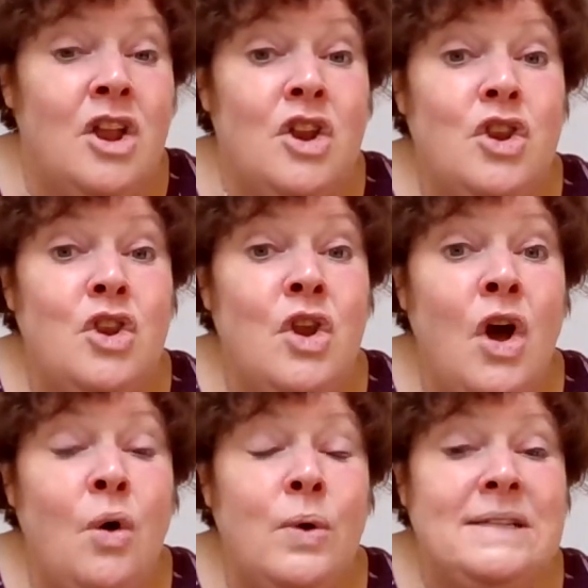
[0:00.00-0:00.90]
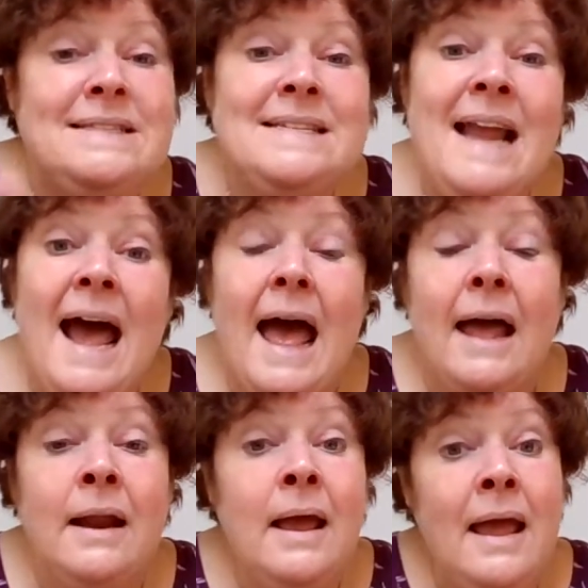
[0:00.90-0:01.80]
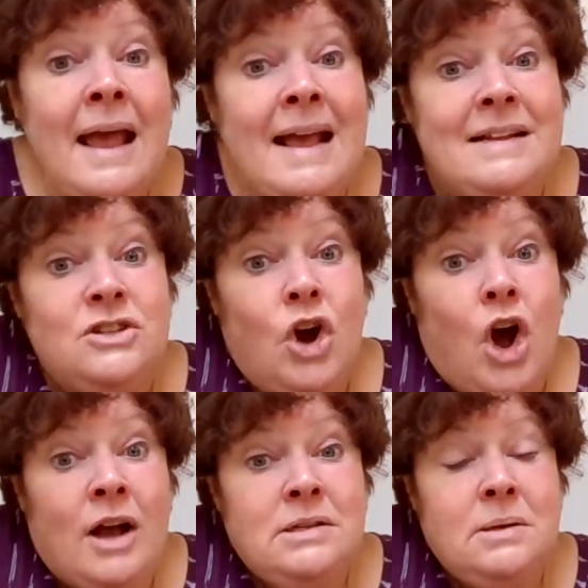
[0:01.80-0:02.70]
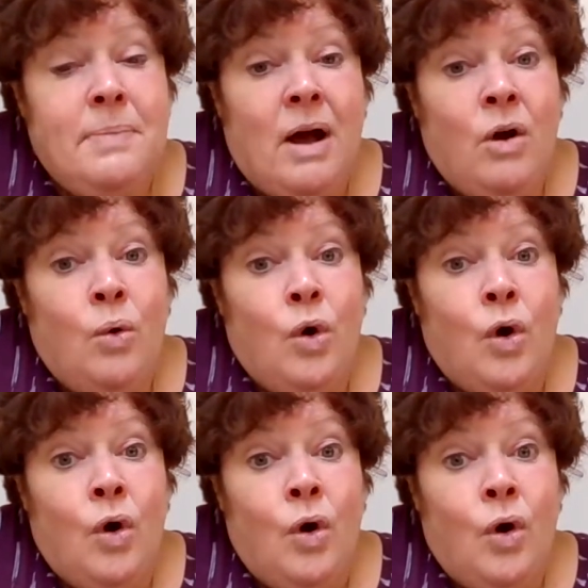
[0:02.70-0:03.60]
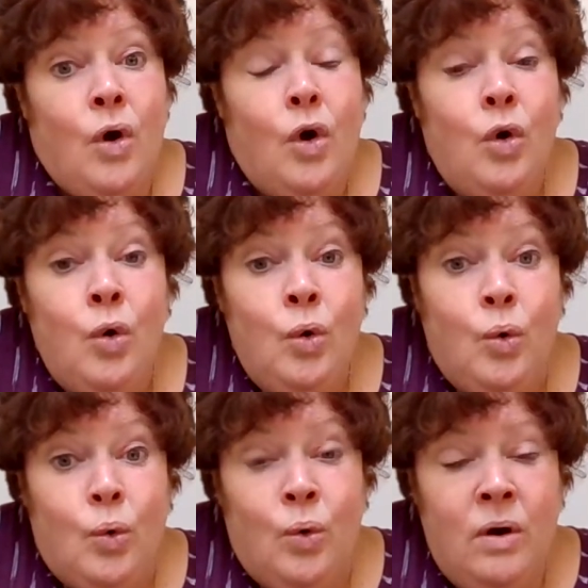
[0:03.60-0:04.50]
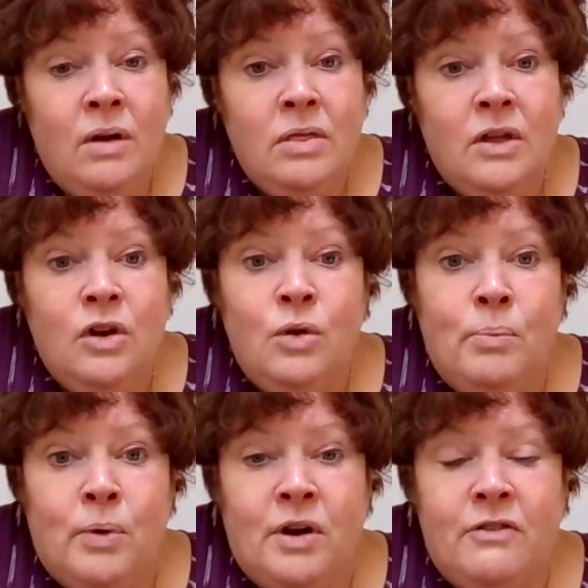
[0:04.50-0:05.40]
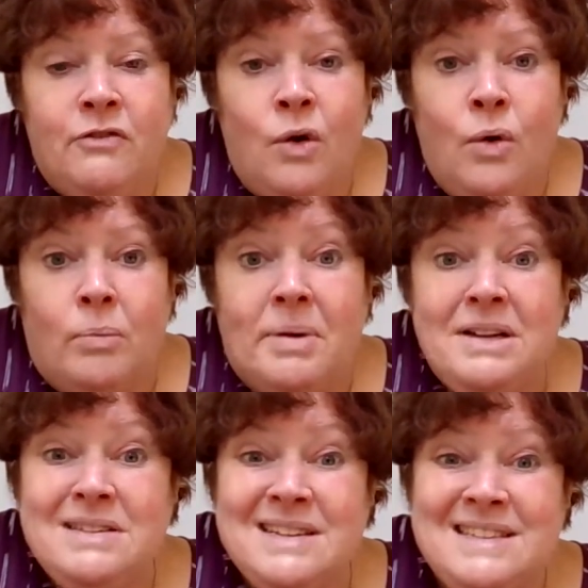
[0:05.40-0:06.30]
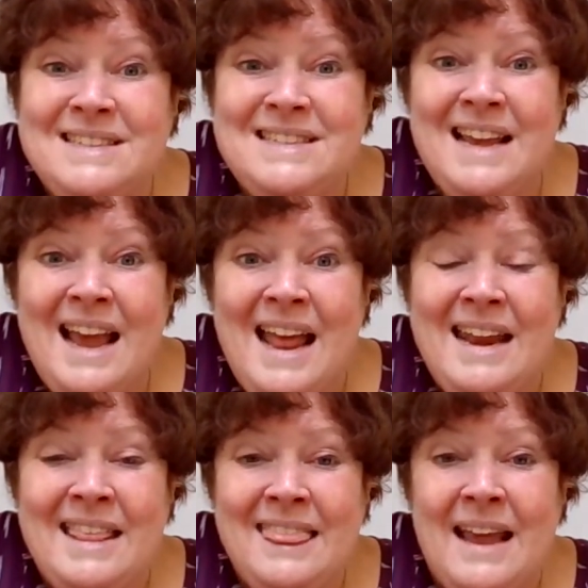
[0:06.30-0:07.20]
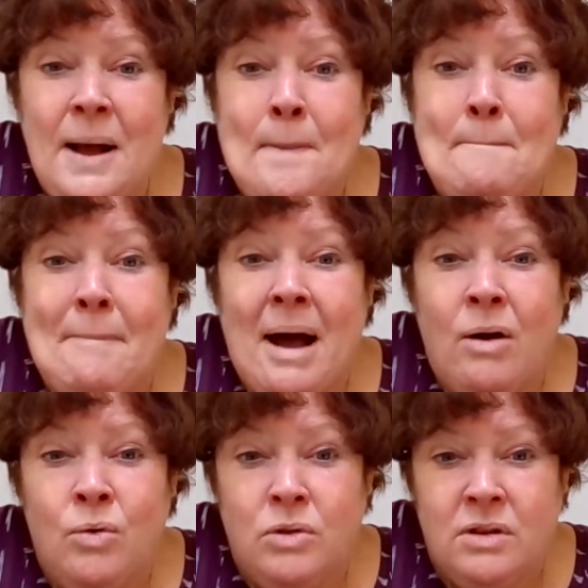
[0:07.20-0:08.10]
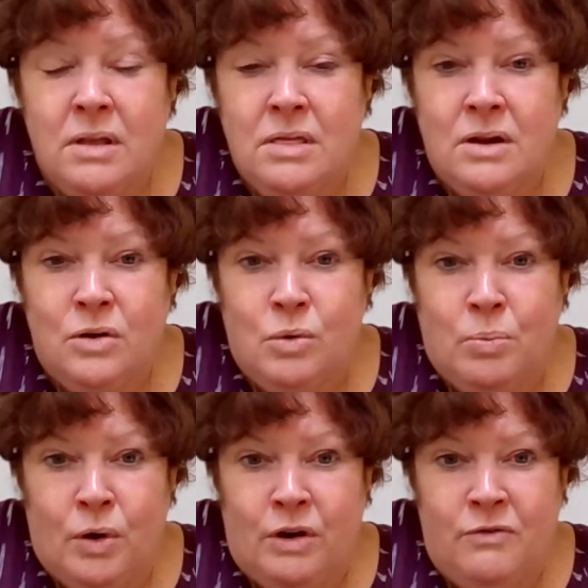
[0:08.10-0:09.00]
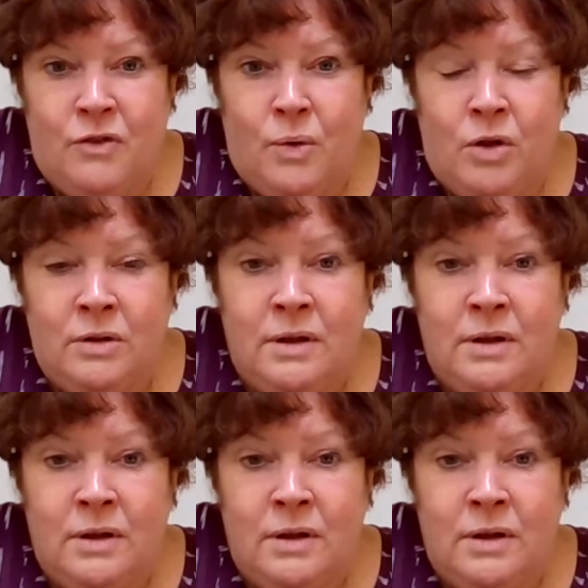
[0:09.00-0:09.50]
No, it's not. It talks about who, the newborn foal, but it doesn't say anything about the newborn foal.